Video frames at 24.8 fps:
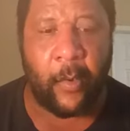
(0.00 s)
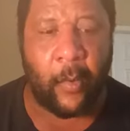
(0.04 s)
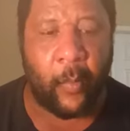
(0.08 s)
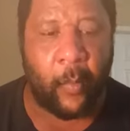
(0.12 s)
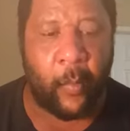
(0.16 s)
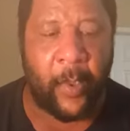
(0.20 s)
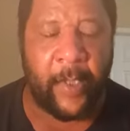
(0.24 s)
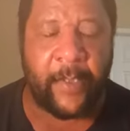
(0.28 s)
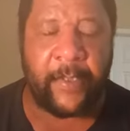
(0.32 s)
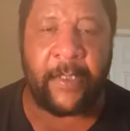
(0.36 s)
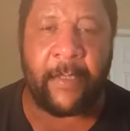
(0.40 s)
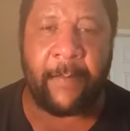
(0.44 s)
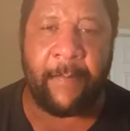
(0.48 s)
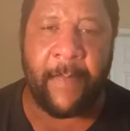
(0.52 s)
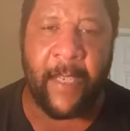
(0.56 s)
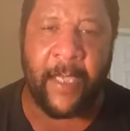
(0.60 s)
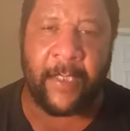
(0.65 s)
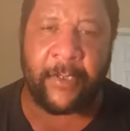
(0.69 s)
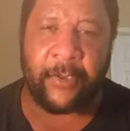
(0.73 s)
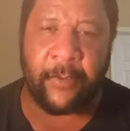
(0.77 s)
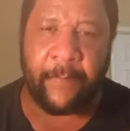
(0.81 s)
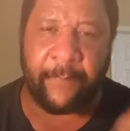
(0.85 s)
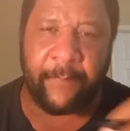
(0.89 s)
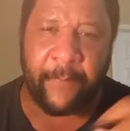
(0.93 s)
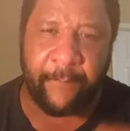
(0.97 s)
With the
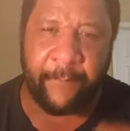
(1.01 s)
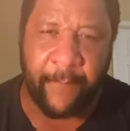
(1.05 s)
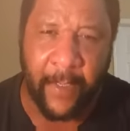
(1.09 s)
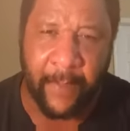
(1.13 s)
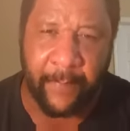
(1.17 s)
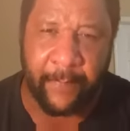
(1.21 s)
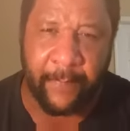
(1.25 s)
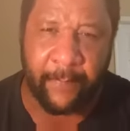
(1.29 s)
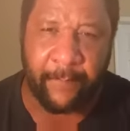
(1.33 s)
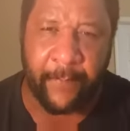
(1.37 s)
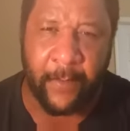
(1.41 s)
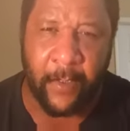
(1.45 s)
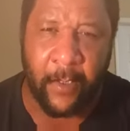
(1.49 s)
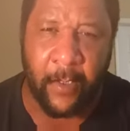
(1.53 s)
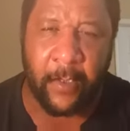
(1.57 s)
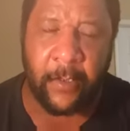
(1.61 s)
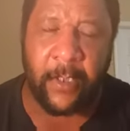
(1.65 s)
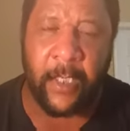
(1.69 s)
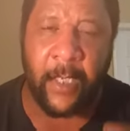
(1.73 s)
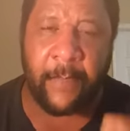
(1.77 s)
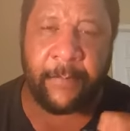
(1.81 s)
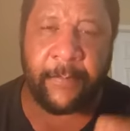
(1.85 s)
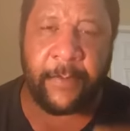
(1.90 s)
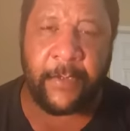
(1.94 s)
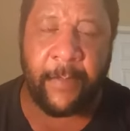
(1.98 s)
measure of the faith of
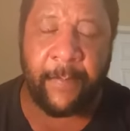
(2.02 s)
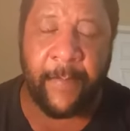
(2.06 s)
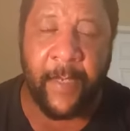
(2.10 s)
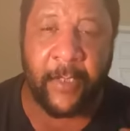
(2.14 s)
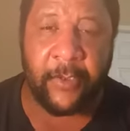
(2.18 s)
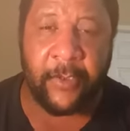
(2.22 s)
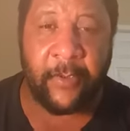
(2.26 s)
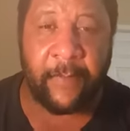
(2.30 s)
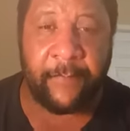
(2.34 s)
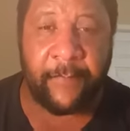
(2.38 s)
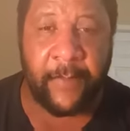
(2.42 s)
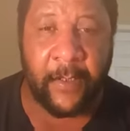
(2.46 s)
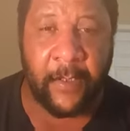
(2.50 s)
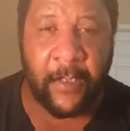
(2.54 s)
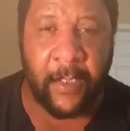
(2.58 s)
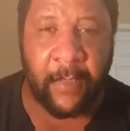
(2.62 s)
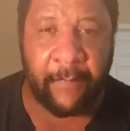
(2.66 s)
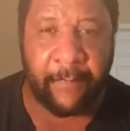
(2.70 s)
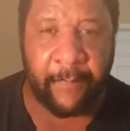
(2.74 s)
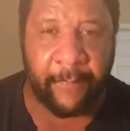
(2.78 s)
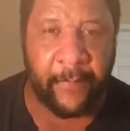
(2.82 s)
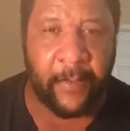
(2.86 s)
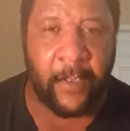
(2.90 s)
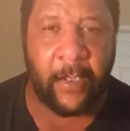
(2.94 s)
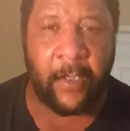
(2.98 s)
God comes the measure of the
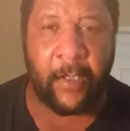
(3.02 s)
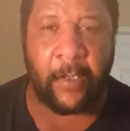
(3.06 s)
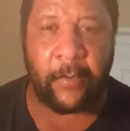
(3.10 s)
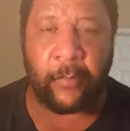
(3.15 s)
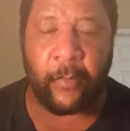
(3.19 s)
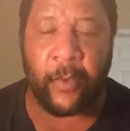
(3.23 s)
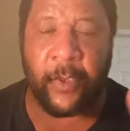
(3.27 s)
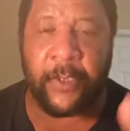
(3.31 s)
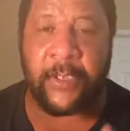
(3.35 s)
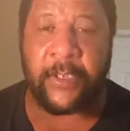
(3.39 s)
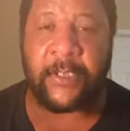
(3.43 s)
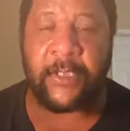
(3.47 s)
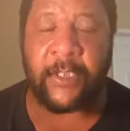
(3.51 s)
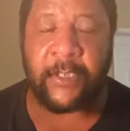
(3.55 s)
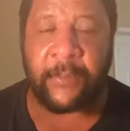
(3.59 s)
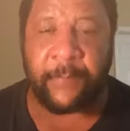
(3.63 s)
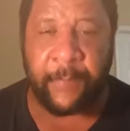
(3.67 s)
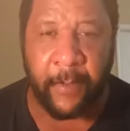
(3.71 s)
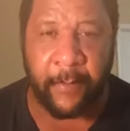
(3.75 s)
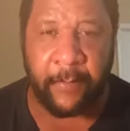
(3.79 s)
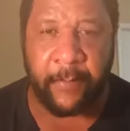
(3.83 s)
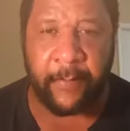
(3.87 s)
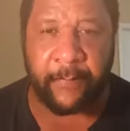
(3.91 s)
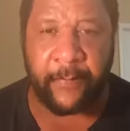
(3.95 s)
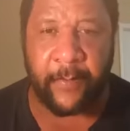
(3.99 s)
love of God, which is the
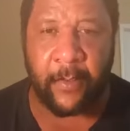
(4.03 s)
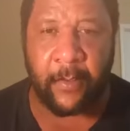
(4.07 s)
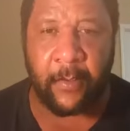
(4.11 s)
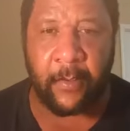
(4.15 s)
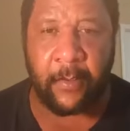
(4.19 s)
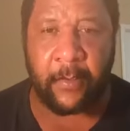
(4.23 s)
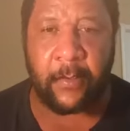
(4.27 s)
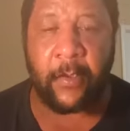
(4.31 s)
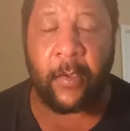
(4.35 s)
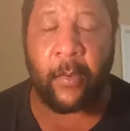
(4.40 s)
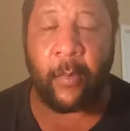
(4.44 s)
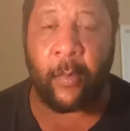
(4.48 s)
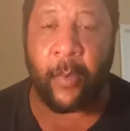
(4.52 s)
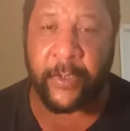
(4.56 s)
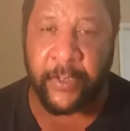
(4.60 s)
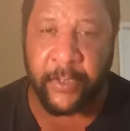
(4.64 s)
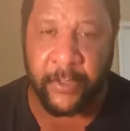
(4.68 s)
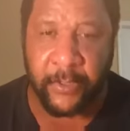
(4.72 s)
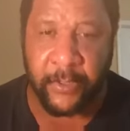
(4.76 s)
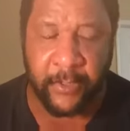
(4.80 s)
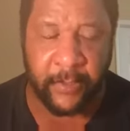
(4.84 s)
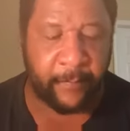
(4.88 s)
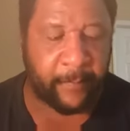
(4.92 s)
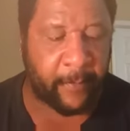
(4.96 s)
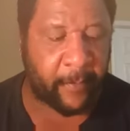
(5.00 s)
Spirit of God, which
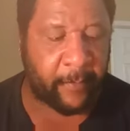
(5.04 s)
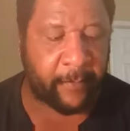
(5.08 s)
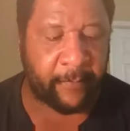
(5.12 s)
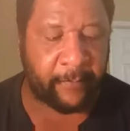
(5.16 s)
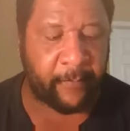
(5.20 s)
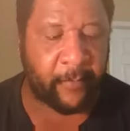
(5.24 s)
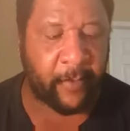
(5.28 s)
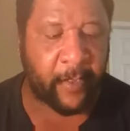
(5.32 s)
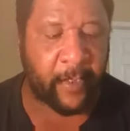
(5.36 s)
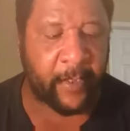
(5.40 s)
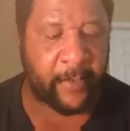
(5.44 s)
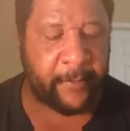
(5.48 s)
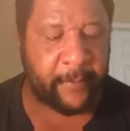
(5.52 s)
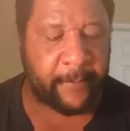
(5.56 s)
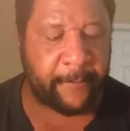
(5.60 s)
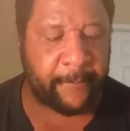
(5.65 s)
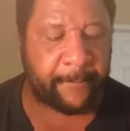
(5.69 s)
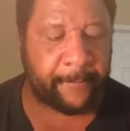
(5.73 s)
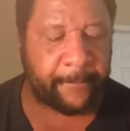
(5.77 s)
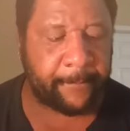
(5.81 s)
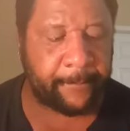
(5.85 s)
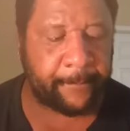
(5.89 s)
is the Spirit of Christ.